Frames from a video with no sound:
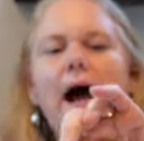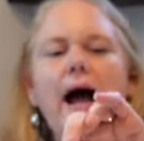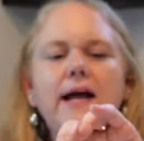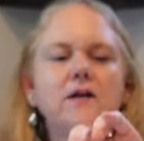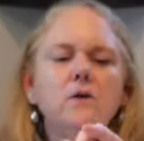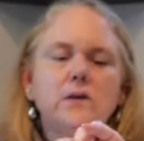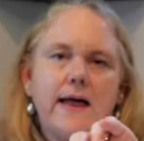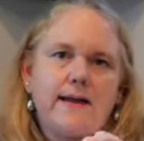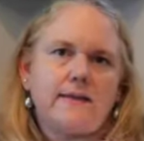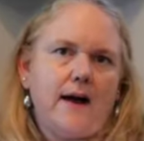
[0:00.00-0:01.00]
I don't
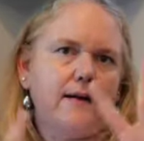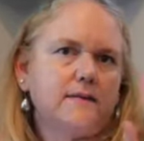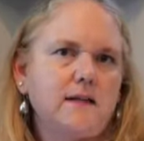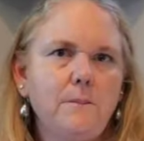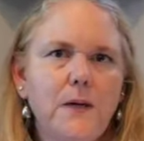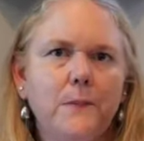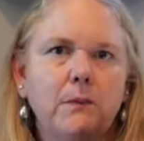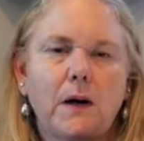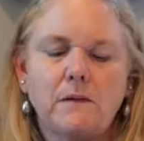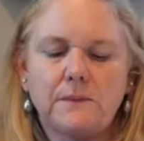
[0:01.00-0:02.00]
like that. Some people
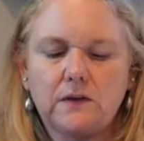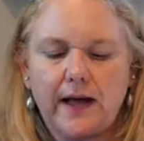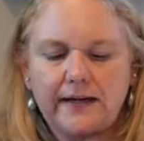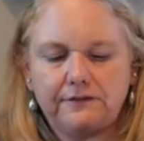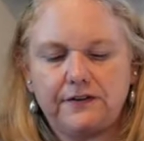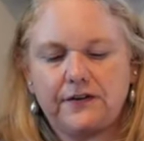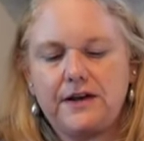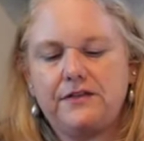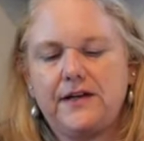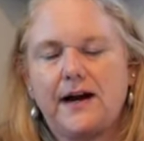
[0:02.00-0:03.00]
probably like a very
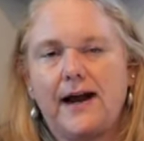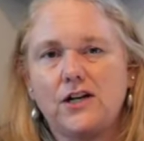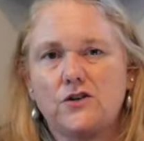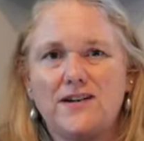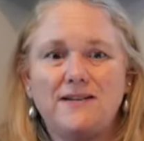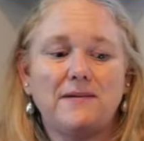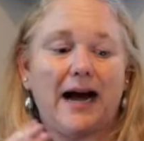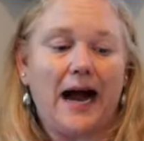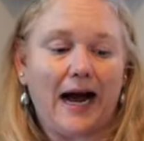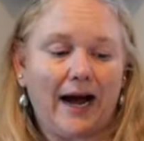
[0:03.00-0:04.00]
thin eye cream.
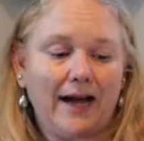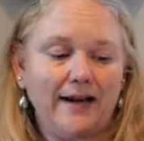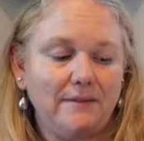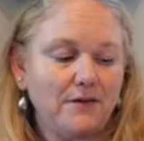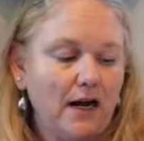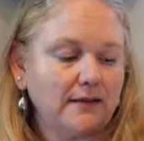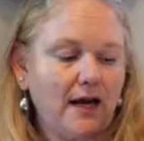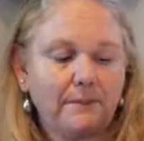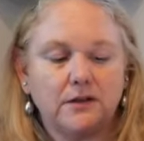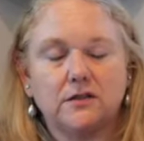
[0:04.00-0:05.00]
I am not
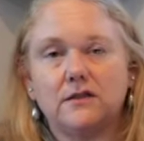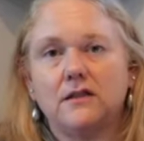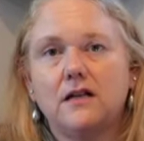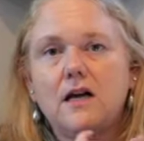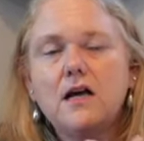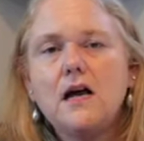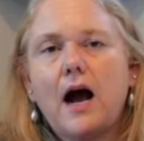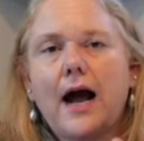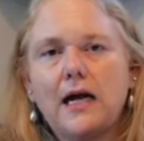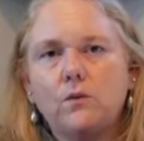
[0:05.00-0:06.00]
that person.
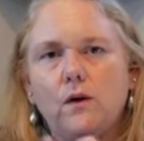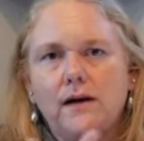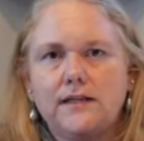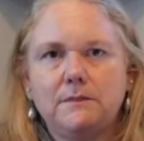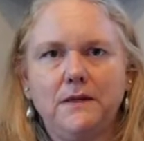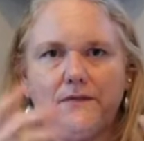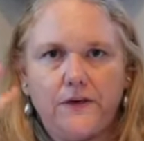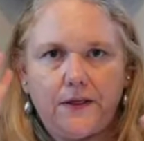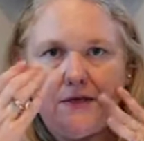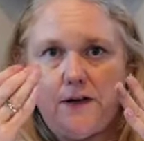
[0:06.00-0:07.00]
I want it to be
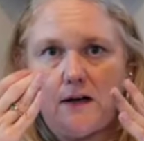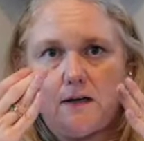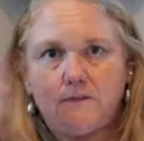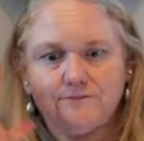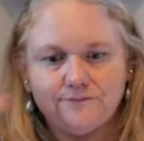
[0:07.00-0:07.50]
very thick.